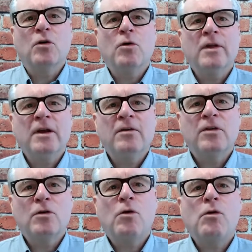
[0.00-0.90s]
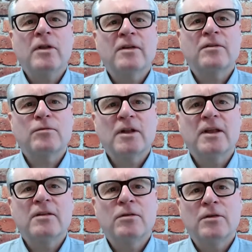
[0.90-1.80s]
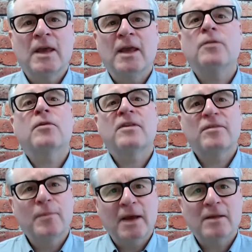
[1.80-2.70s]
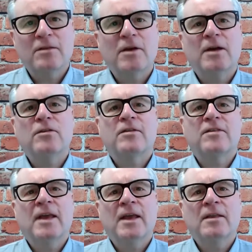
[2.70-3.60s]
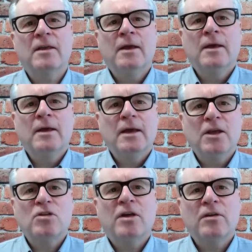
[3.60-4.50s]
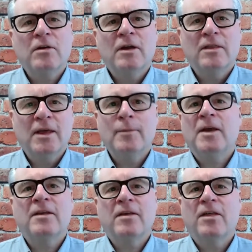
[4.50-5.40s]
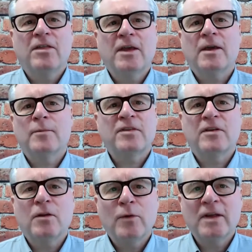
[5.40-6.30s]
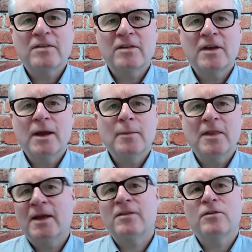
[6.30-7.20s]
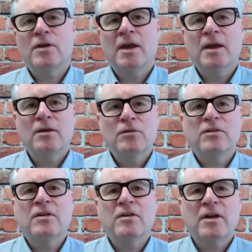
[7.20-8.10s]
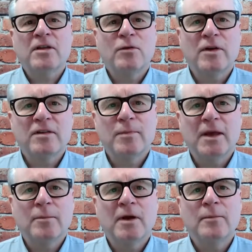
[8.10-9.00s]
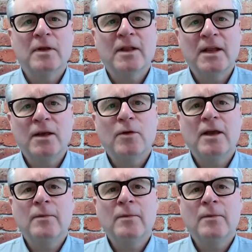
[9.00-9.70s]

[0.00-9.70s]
here. The goal is really to gain respect, to understand each other. They may think I'm still a waste of time, and that's okay. Usually they're not the ones paying my bill anyway.